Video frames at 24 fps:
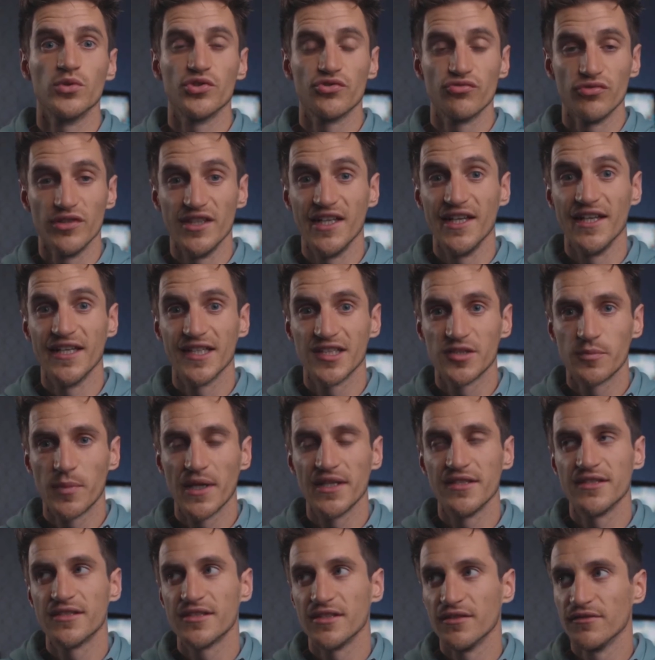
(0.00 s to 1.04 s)
was really
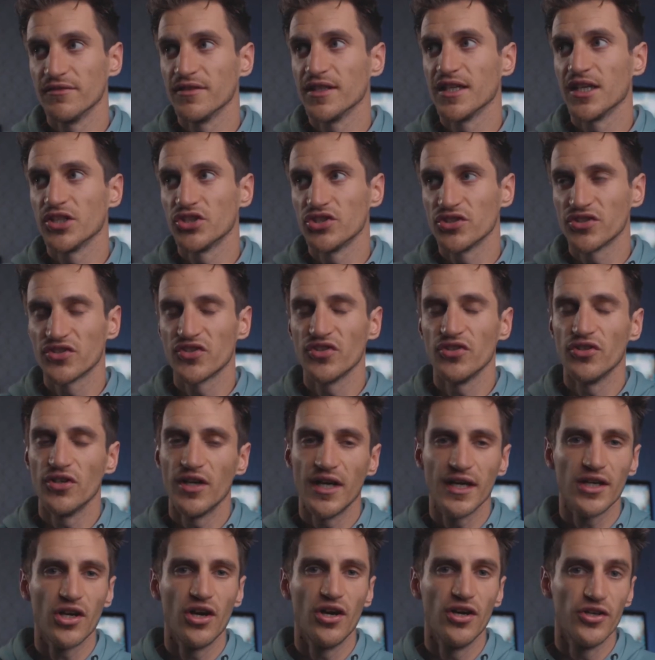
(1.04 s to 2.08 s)
expensive, and I just
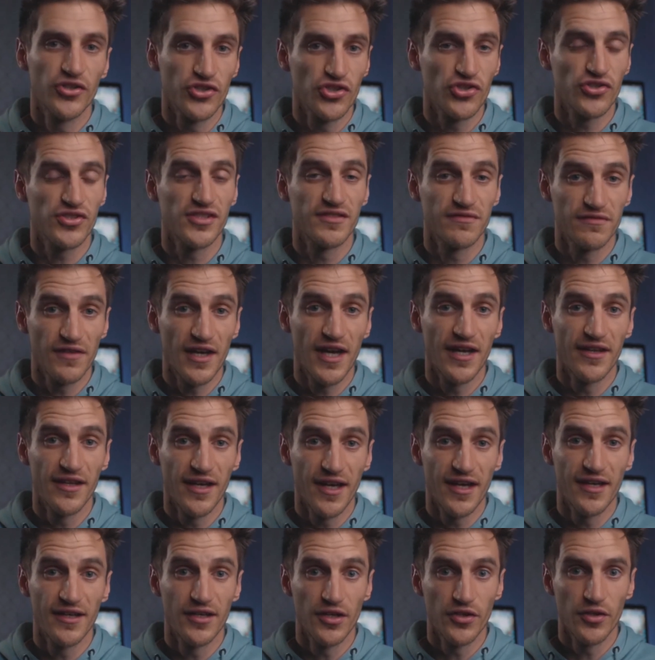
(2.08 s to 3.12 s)
thought I can't justify
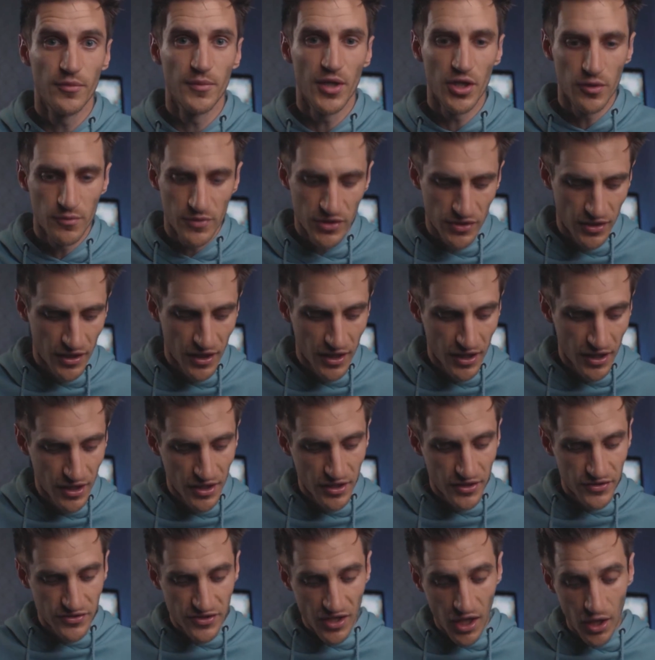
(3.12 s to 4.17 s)
that at the moment.
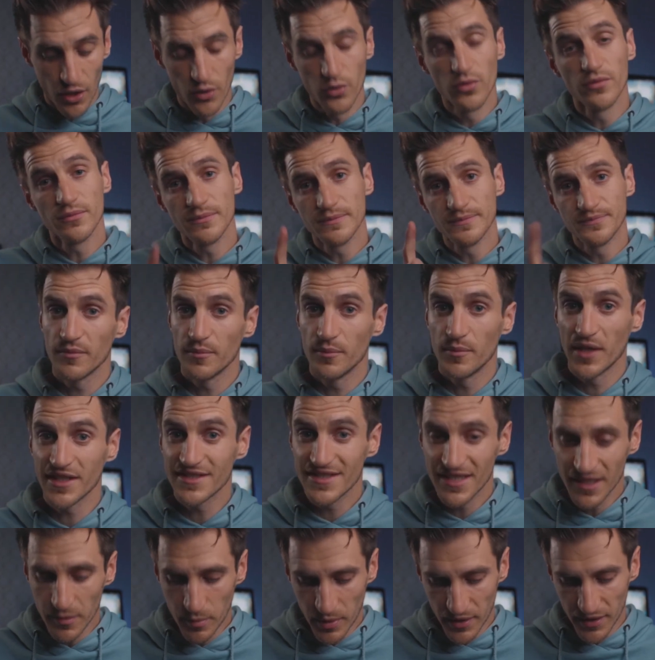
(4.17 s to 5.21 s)
So my
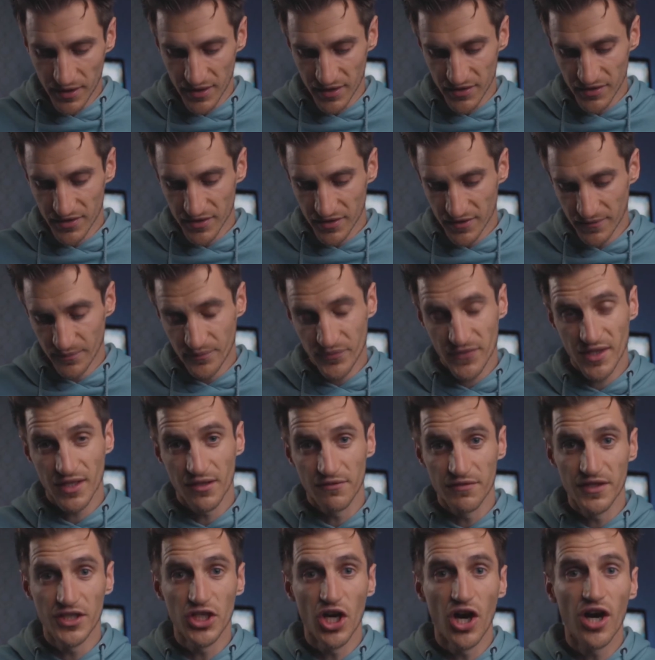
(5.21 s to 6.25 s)
tip is,
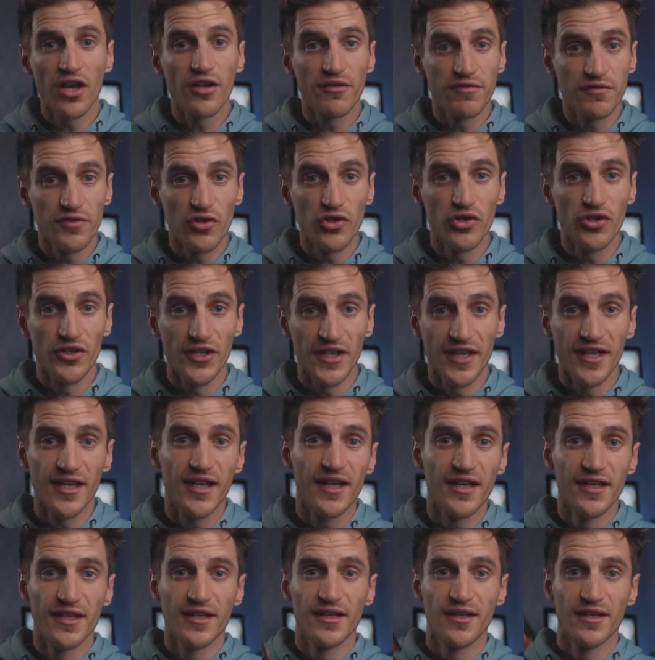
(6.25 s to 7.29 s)
if you can't afford it,
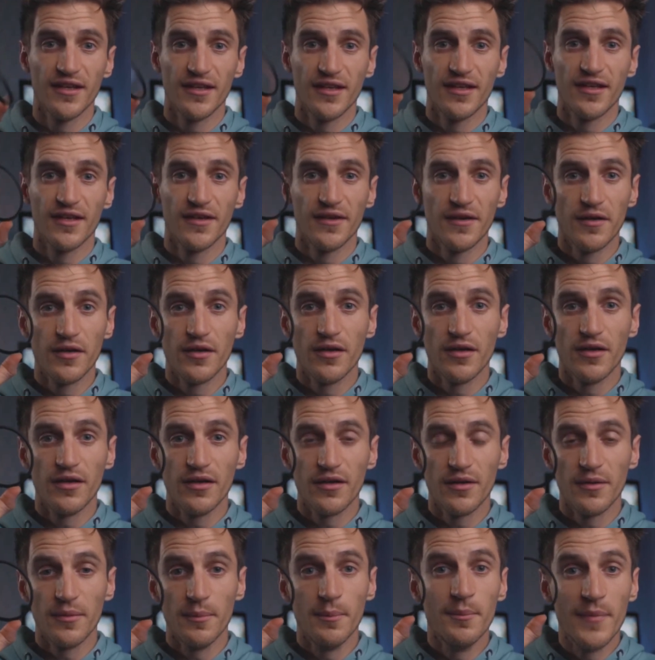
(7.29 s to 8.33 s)

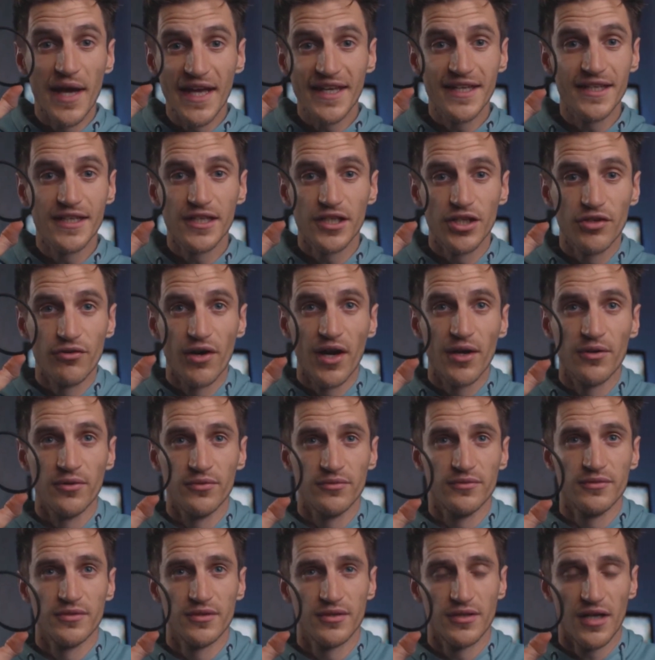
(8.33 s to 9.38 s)
make your
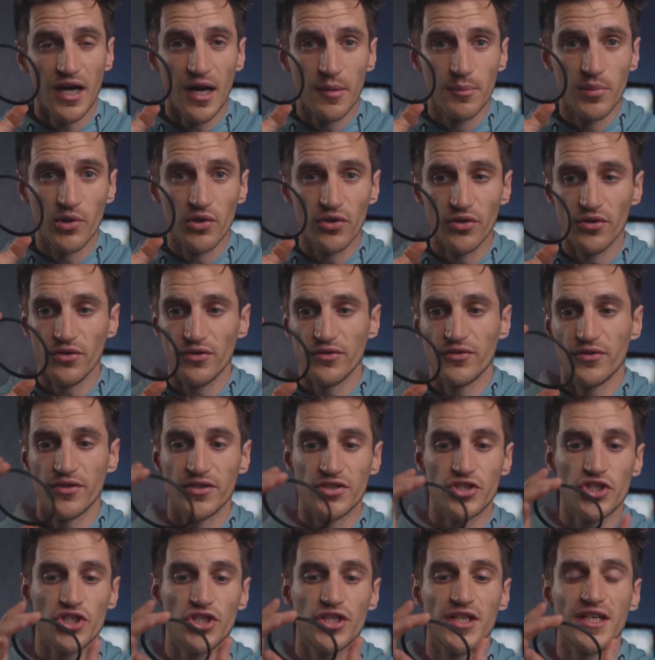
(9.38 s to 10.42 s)
own. I bought the
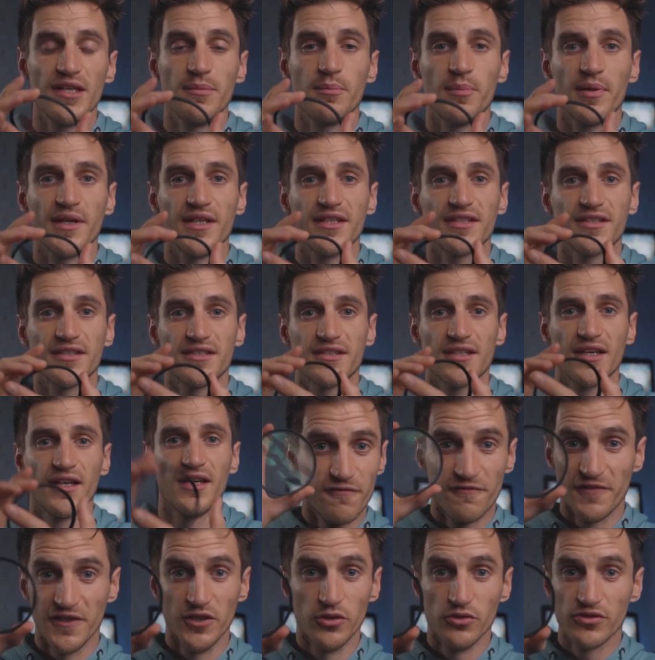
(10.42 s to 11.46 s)
cheapest
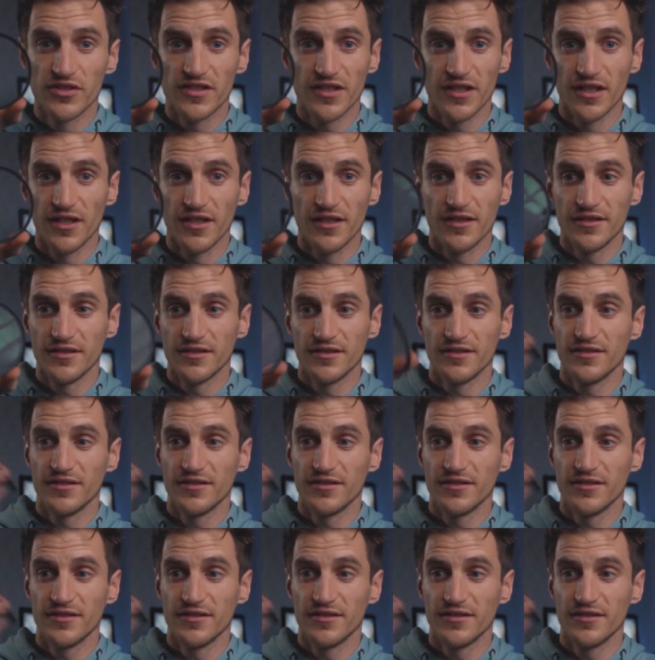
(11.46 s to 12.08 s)
filter